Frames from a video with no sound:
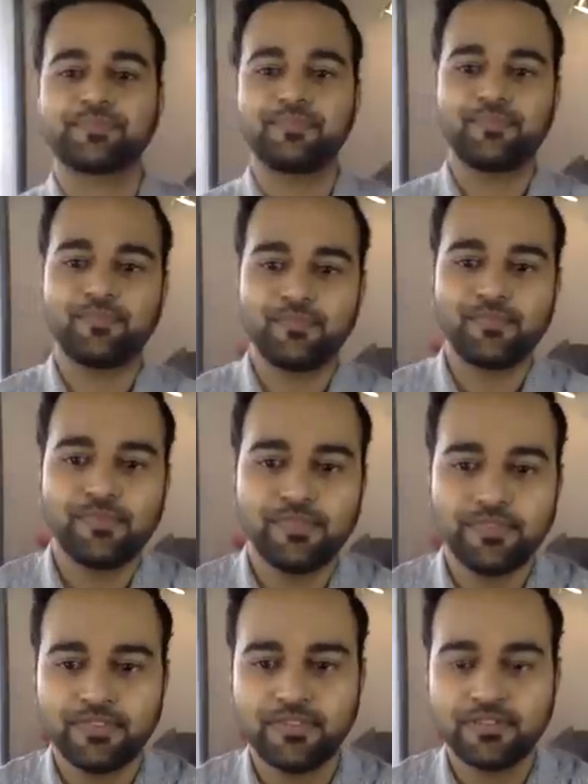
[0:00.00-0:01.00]

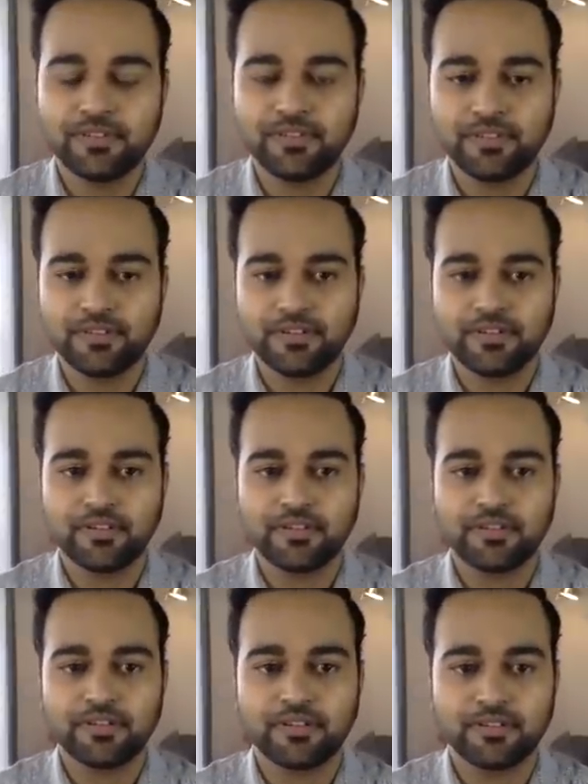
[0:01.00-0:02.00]

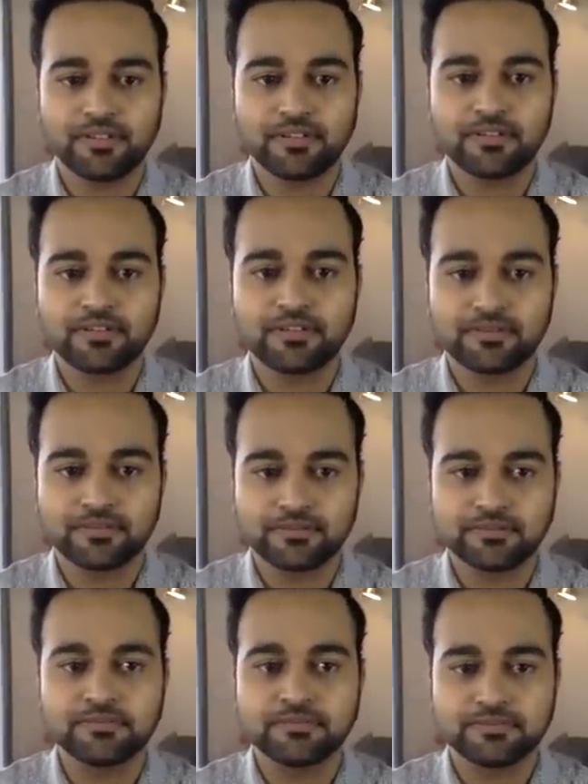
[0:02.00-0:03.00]

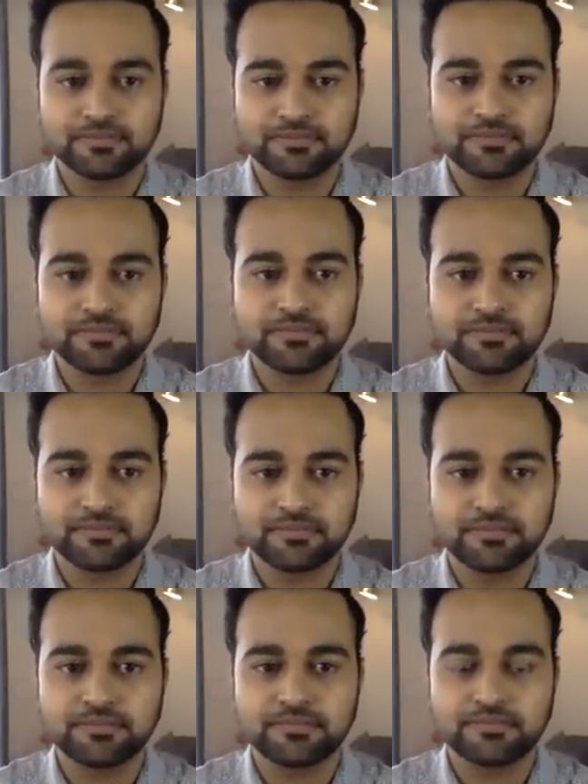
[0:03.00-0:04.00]

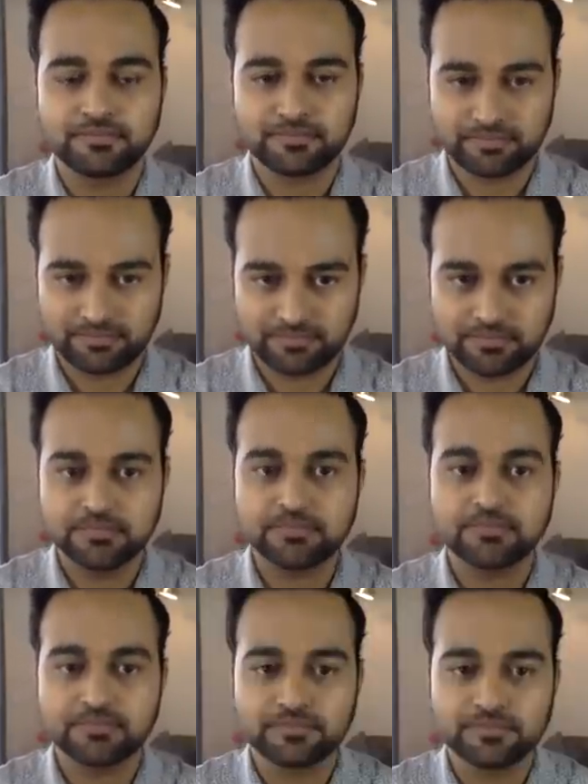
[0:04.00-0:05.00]

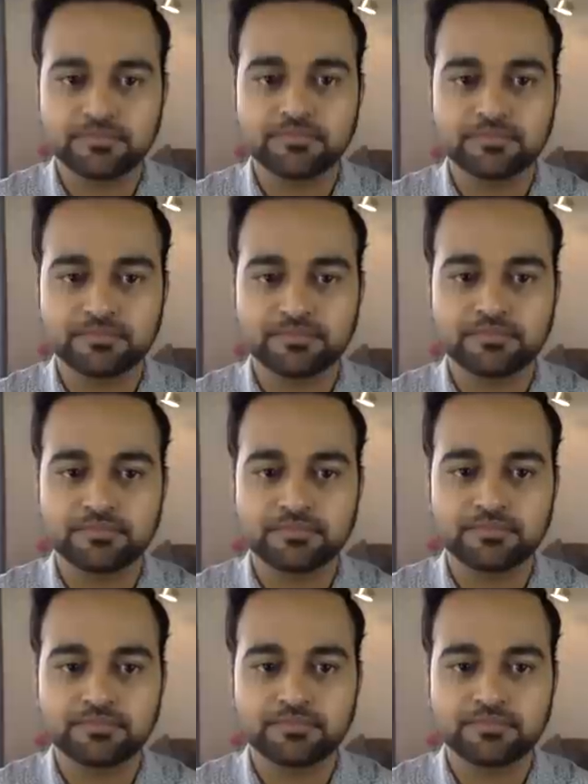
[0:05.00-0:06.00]

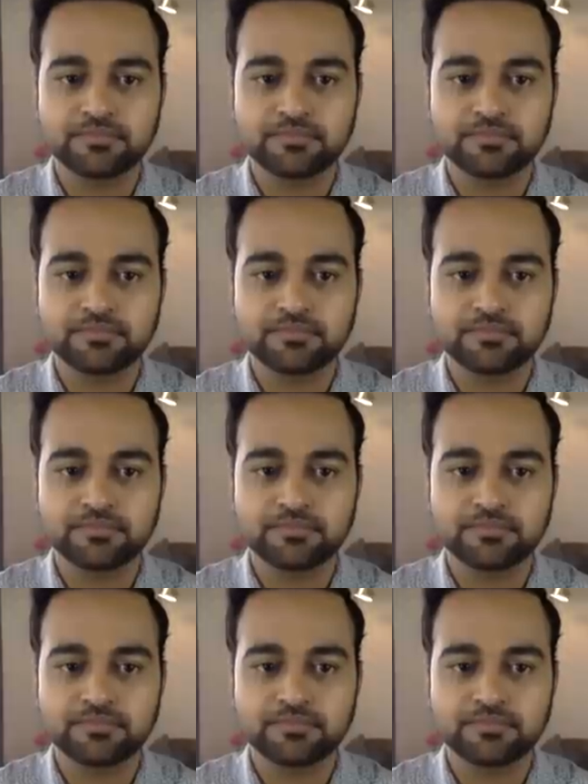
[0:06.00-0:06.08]
This person isn't speaking.